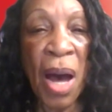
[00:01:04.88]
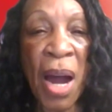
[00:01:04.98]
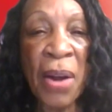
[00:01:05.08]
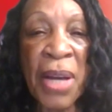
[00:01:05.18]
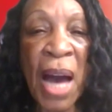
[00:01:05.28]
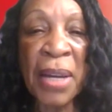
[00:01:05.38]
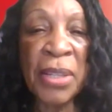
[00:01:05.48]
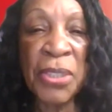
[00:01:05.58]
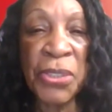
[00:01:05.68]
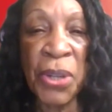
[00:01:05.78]
Our guide
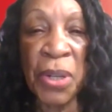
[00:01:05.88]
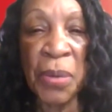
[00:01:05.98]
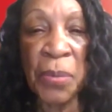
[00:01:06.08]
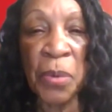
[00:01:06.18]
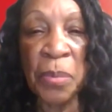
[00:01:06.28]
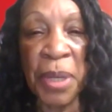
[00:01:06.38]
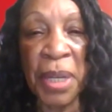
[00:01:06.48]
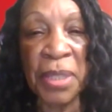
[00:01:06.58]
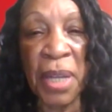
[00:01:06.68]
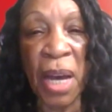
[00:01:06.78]
in this journey will
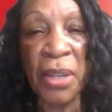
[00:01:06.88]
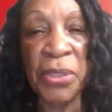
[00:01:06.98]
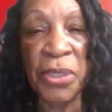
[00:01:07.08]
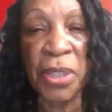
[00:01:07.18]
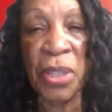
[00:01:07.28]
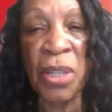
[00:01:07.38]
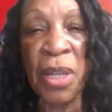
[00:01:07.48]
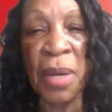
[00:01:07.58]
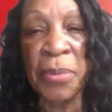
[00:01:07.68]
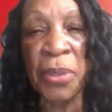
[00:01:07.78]
be Dr.
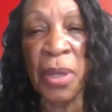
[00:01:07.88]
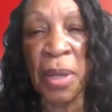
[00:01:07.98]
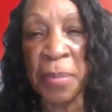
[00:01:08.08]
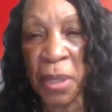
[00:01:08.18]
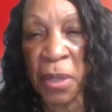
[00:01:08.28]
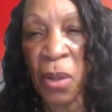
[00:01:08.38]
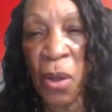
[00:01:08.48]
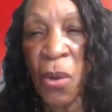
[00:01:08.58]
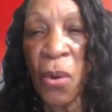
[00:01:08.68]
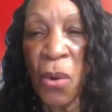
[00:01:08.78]
Jaleel Abdul-Adil,
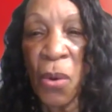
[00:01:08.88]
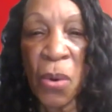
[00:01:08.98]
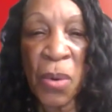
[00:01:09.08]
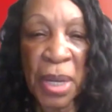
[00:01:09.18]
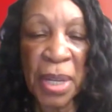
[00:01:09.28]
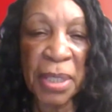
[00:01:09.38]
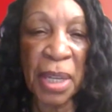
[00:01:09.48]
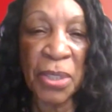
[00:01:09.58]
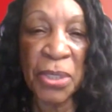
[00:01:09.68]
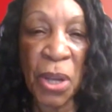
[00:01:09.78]
who is
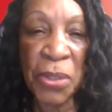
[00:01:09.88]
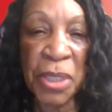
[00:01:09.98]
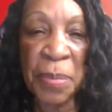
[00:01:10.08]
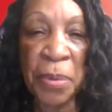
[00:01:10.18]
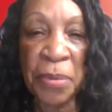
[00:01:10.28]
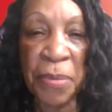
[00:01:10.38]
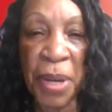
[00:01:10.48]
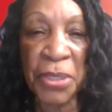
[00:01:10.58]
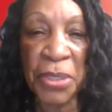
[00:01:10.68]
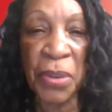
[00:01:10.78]
an associate
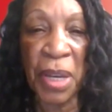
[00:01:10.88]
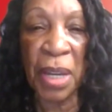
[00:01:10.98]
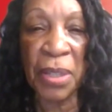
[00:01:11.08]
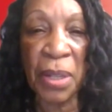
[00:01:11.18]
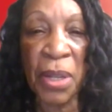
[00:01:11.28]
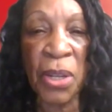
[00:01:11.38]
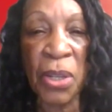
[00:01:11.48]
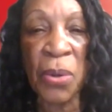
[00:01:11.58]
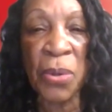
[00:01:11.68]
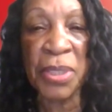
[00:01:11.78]
professor in
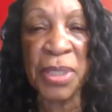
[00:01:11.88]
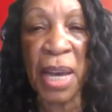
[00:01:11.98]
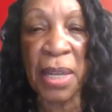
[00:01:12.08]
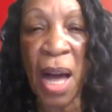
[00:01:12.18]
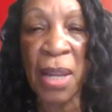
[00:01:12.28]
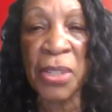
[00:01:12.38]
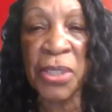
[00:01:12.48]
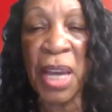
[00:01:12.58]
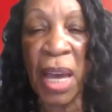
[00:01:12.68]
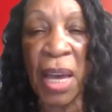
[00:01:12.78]
clinical
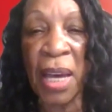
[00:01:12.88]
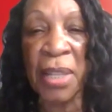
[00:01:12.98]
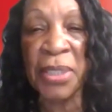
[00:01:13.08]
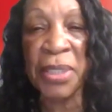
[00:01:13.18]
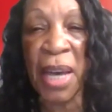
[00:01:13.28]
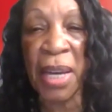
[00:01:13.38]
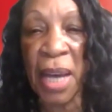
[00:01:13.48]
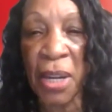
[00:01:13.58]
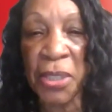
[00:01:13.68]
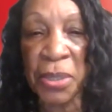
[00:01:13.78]
psychology and
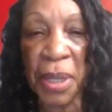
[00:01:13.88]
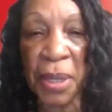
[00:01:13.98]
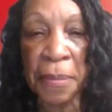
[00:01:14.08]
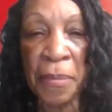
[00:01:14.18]
psychiatry